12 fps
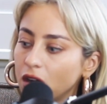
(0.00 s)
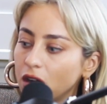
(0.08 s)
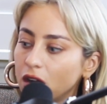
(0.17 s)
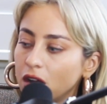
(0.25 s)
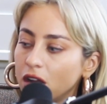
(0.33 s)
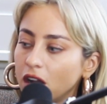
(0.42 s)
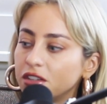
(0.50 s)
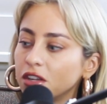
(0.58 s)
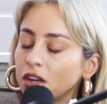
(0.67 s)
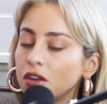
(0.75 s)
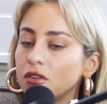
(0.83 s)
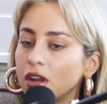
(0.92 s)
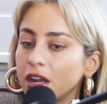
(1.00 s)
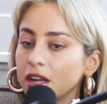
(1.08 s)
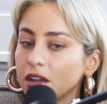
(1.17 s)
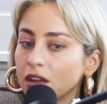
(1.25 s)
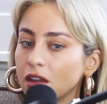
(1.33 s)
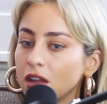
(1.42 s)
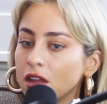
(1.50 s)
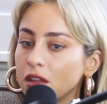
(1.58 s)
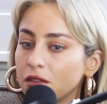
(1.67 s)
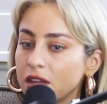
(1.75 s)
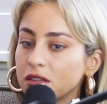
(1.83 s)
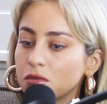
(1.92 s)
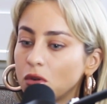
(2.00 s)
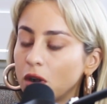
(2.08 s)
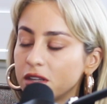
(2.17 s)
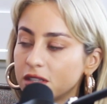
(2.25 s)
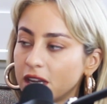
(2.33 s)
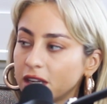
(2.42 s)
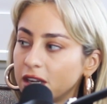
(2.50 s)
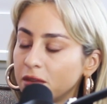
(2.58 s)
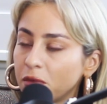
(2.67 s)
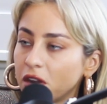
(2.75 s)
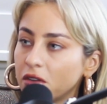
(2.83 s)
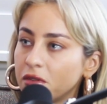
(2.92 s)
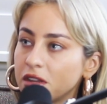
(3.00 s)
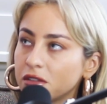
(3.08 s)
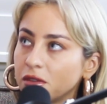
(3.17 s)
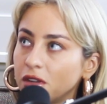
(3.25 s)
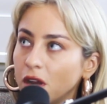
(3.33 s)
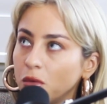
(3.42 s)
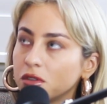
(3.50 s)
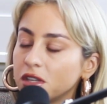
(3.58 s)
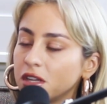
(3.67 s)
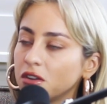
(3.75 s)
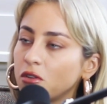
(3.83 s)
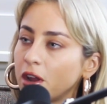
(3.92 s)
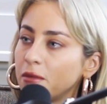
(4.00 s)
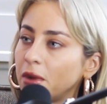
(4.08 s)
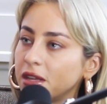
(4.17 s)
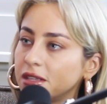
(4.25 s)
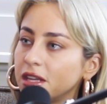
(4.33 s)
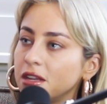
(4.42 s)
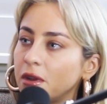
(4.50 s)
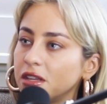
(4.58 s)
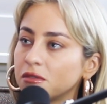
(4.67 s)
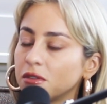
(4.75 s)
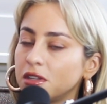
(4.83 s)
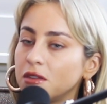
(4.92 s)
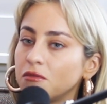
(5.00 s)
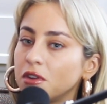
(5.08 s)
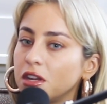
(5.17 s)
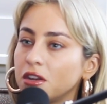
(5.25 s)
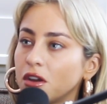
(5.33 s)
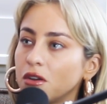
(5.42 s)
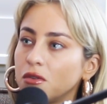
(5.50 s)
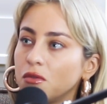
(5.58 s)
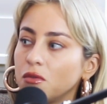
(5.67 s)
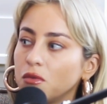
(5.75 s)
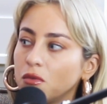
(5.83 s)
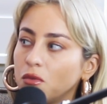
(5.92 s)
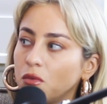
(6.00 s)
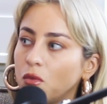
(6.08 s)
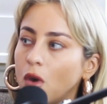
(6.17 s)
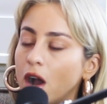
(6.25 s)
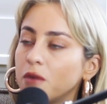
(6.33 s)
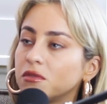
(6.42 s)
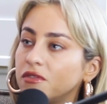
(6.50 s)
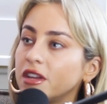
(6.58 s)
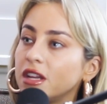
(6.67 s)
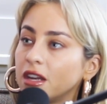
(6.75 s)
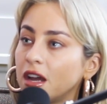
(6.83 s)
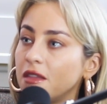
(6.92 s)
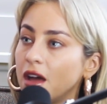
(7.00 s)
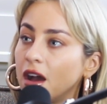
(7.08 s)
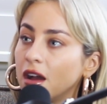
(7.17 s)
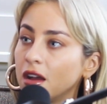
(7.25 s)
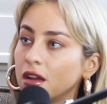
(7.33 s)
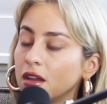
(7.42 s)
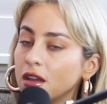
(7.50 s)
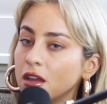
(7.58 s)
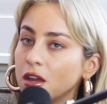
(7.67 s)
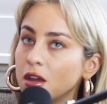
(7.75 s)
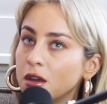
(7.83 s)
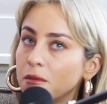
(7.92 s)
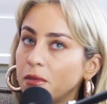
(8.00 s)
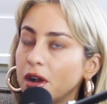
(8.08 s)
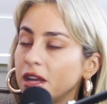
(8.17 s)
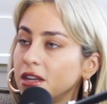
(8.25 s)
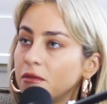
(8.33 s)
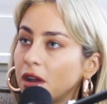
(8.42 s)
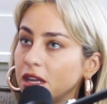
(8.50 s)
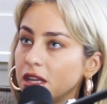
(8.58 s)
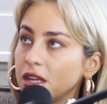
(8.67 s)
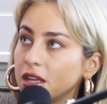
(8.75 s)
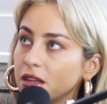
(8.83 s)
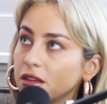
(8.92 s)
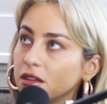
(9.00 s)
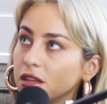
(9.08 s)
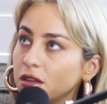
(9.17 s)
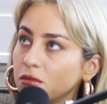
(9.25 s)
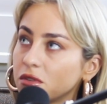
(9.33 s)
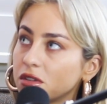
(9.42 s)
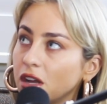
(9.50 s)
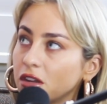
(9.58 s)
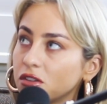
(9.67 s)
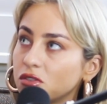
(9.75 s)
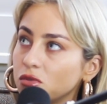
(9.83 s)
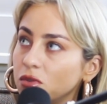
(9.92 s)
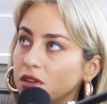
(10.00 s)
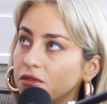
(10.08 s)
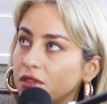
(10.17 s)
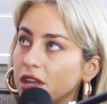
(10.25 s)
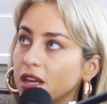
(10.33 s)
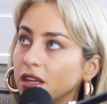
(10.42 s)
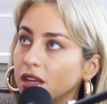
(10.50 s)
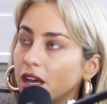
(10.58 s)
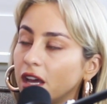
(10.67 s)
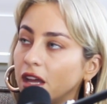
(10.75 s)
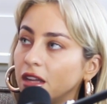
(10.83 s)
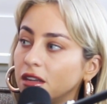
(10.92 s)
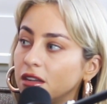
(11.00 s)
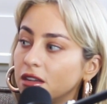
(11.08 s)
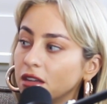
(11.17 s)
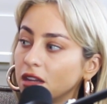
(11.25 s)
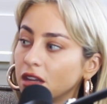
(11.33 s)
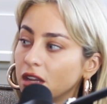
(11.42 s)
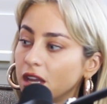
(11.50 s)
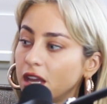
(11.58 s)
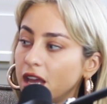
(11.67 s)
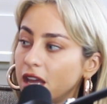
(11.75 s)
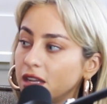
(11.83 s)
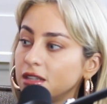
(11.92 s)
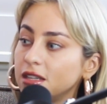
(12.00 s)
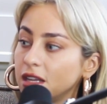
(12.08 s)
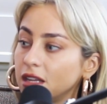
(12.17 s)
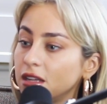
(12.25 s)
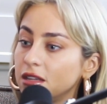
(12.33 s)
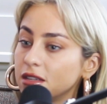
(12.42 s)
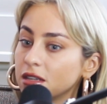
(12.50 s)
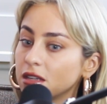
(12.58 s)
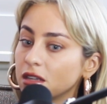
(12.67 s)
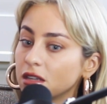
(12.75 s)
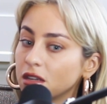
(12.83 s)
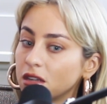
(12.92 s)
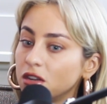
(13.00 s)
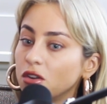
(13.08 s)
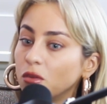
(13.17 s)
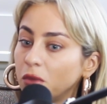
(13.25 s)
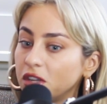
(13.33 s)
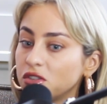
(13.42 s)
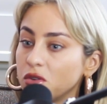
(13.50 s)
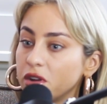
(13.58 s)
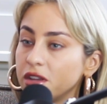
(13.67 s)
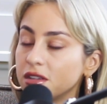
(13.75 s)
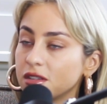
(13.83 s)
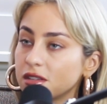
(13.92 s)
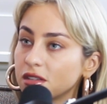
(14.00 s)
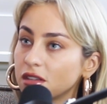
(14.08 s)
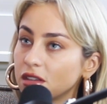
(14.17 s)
I don't know, like, things were quite stagnant in my career, so I wasn't in a great place anyway, so I didn't really know why I was feeling like that. But anyway, it was like a short-lived thing, and it ended, not my choice,